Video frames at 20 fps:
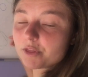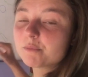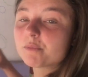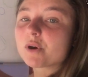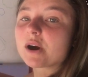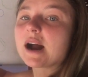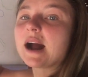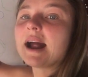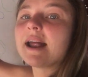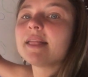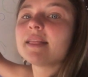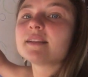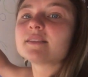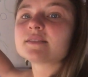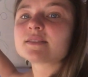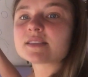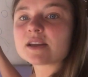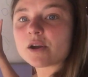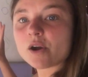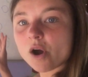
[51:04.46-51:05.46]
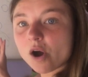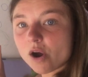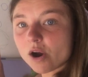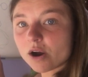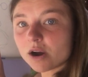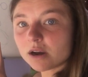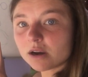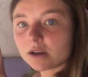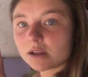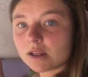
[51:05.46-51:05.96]
the more islands there
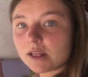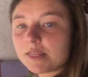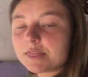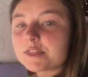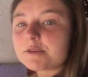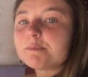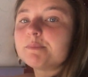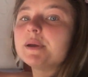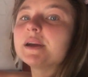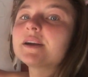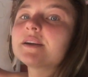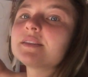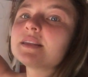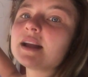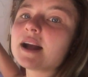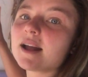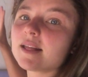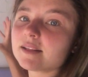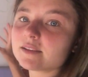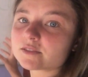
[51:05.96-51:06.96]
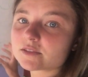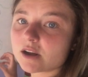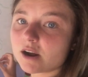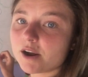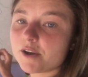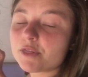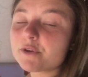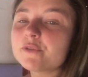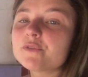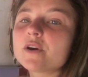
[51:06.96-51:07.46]
are, the bigger the islands
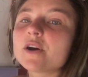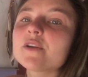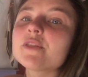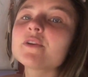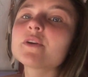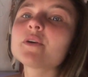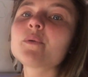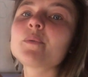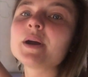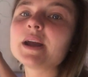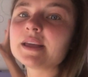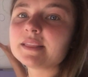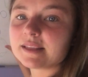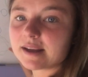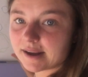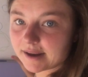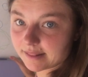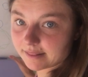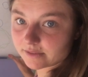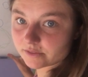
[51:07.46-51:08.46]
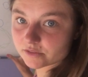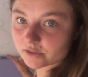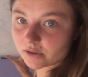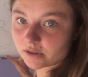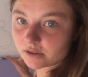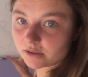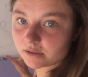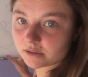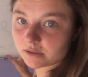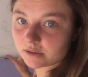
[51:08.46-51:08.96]
are, the farther away the islands
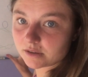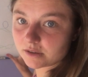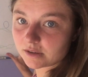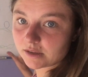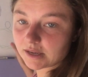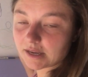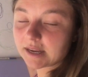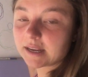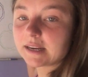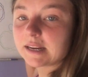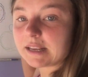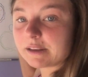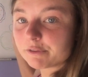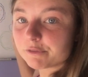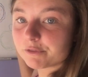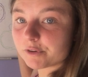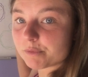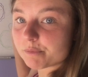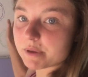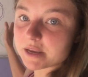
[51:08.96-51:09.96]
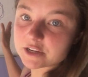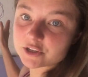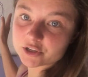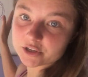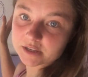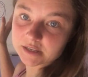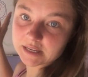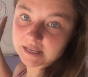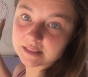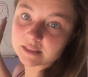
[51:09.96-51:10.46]
are in
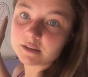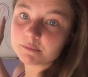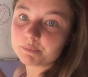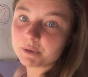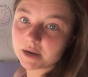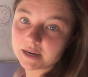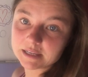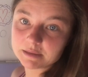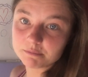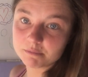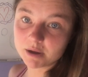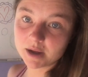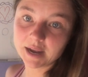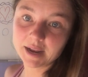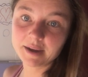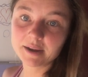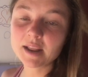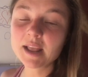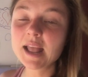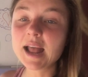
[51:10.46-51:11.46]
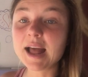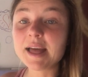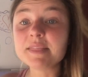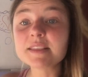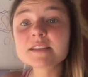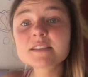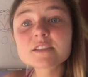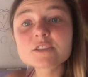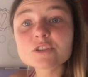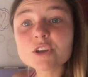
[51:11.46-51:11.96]
information in the body mind. And
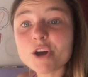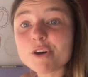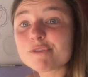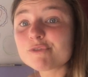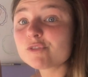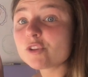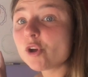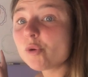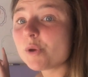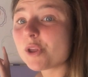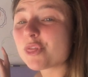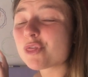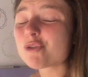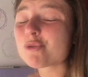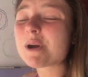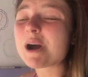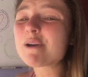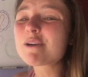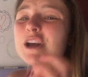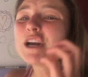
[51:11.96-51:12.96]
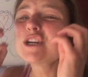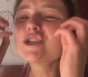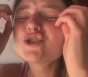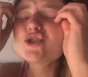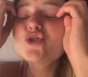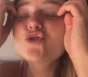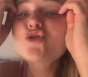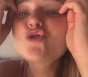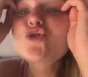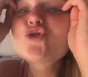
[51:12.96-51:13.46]
this is all flowing throughout
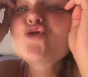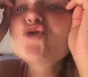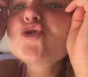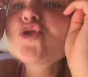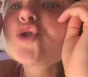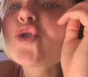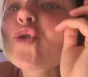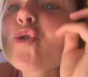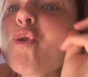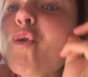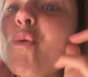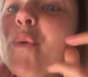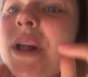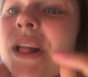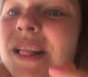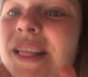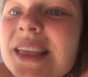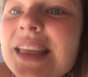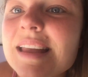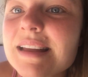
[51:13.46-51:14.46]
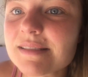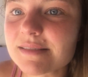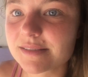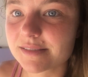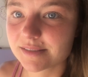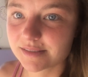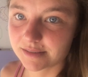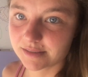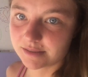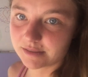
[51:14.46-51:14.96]

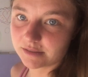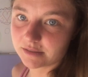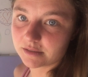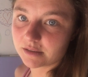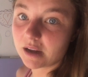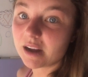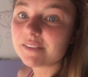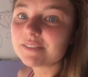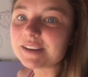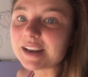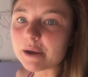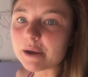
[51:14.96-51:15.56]
trillions of